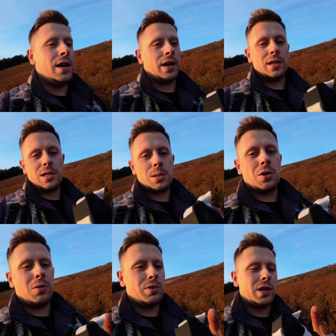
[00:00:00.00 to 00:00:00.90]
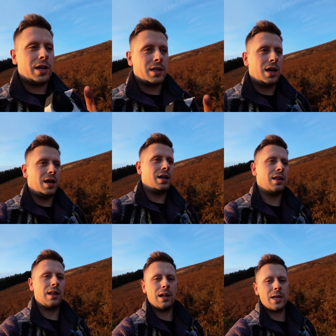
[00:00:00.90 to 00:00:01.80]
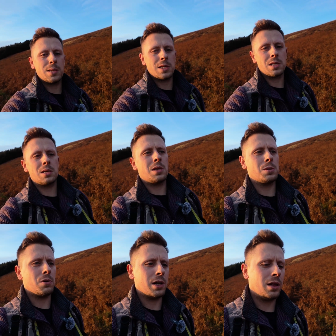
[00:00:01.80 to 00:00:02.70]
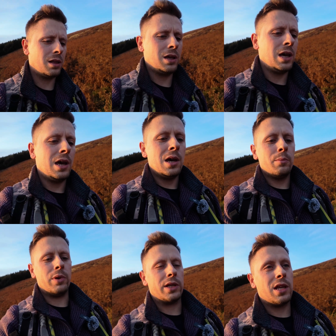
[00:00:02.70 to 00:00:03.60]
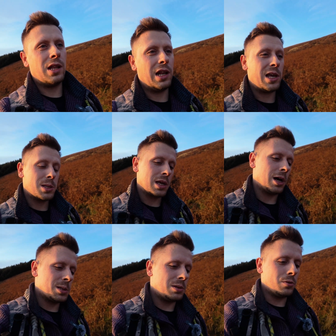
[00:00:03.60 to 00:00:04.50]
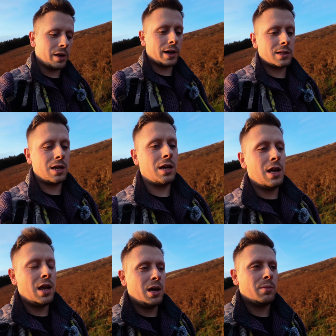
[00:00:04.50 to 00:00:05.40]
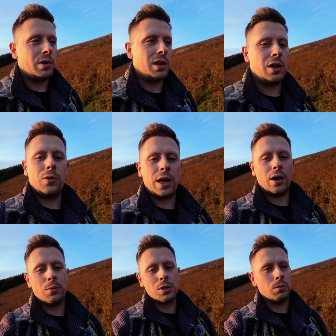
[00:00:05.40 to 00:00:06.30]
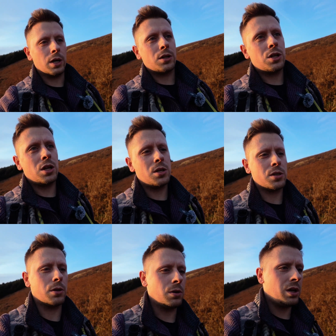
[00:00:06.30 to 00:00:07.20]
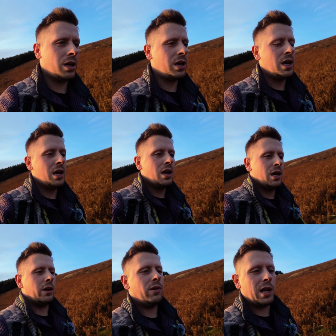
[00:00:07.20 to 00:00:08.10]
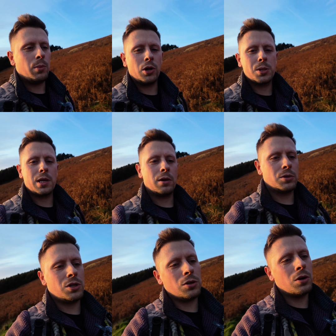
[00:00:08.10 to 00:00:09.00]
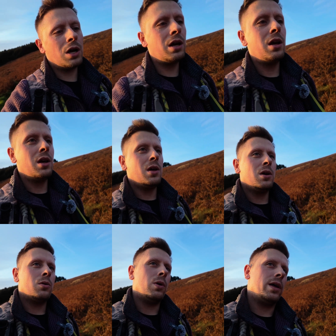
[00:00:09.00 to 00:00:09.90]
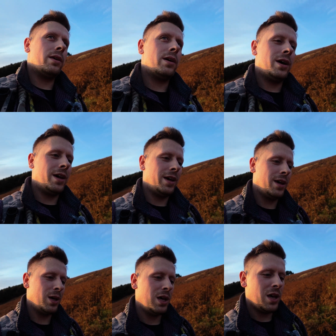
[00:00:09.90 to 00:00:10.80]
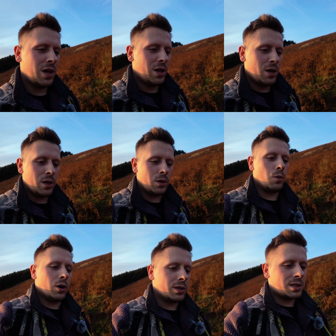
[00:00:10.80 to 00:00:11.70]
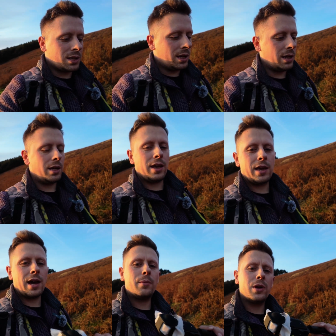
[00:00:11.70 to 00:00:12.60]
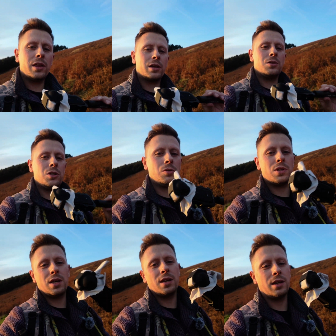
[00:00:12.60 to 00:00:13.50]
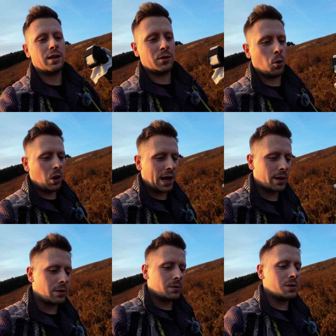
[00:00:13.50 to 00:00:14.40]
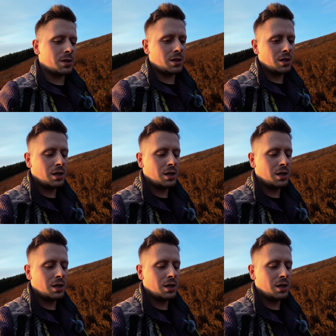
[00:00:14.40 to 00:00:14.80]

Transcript: and it does not protect the lenses as well. But the lens guards do that, but they only help so much. So it really boils down to whether you want a camera that can shoot at all angles